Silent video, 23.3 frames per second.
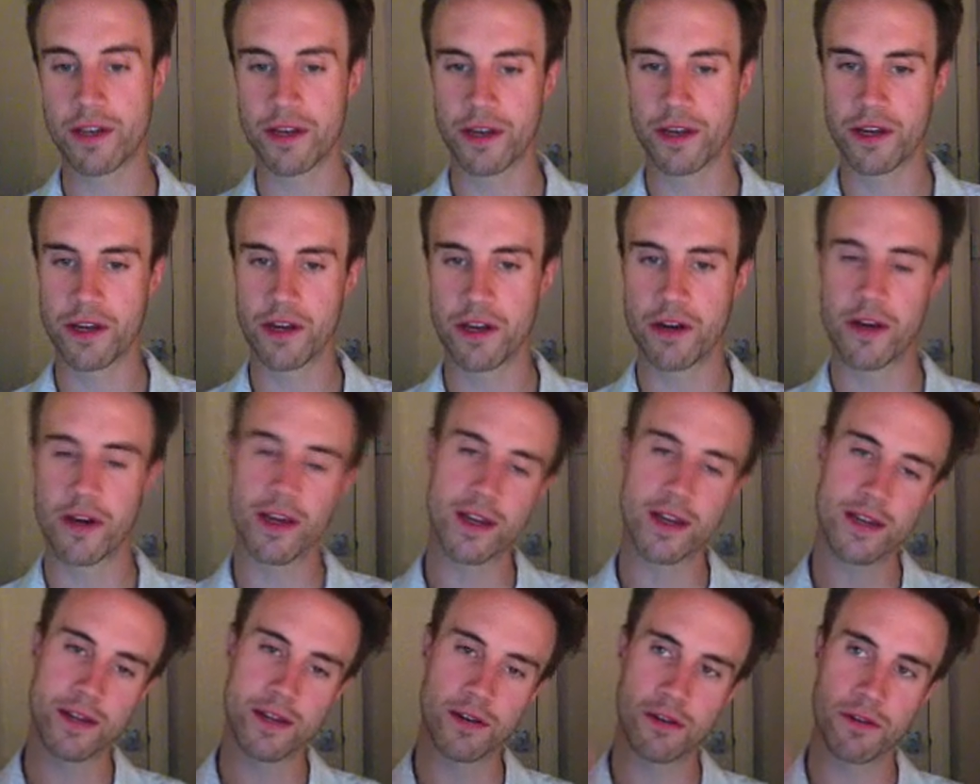You know,
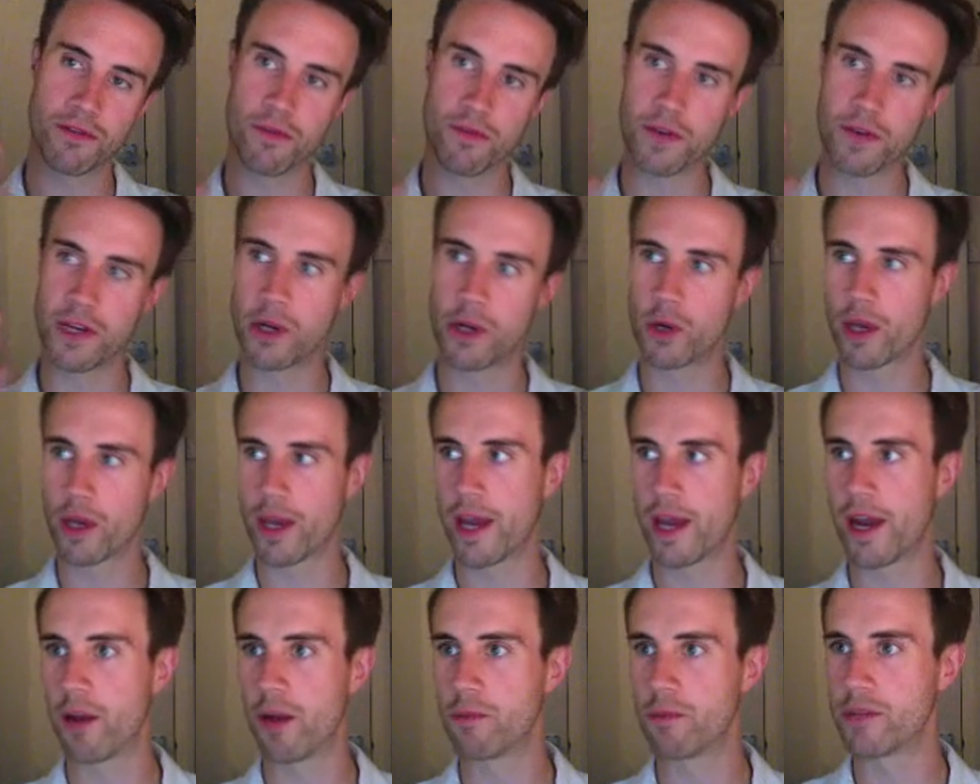it's sort of when you're looking
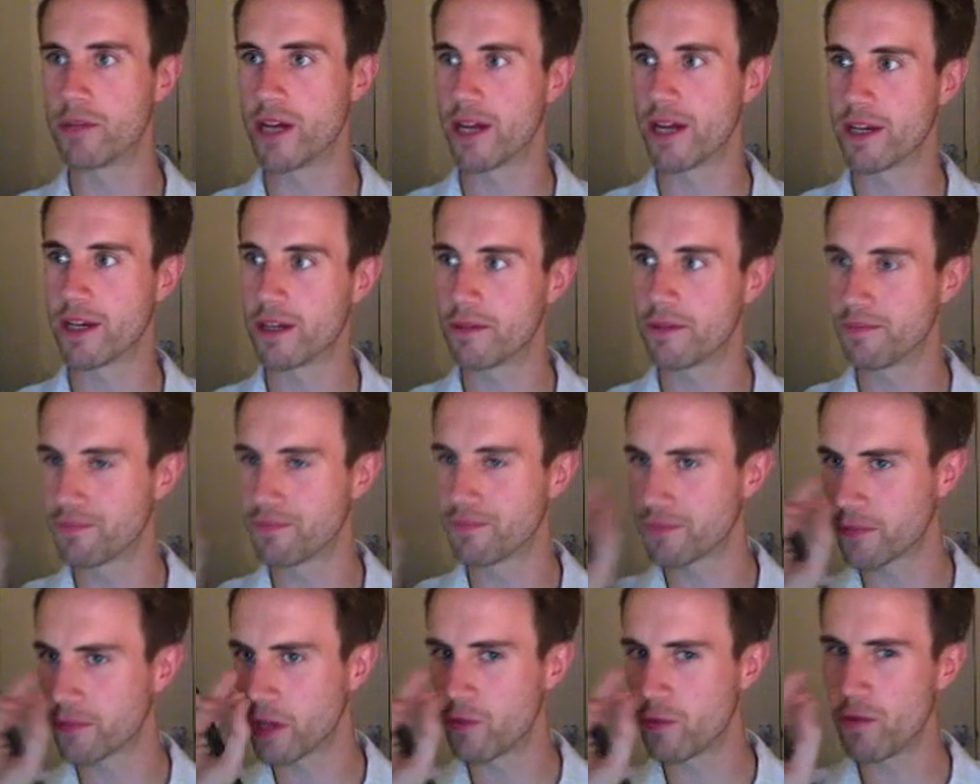at an object,
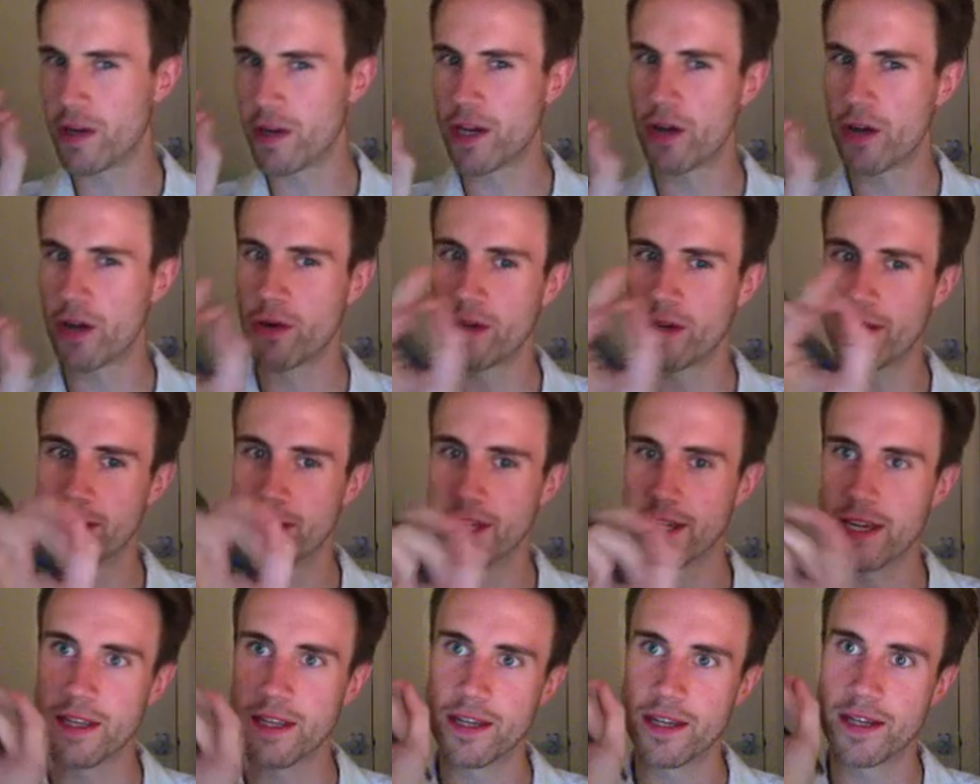you really only
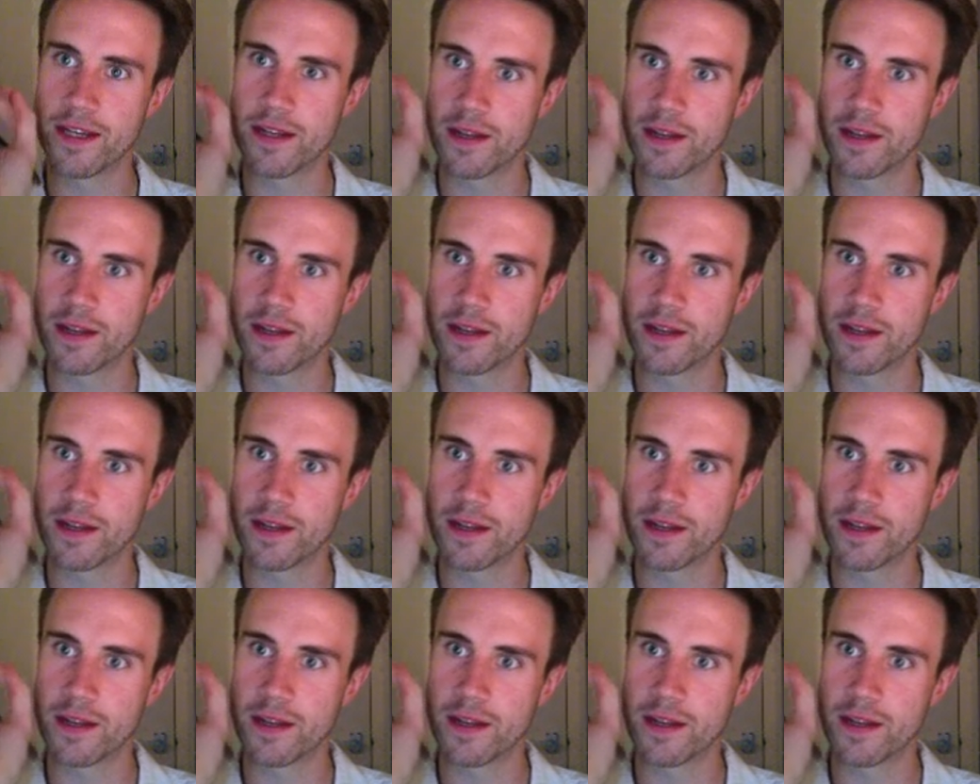see the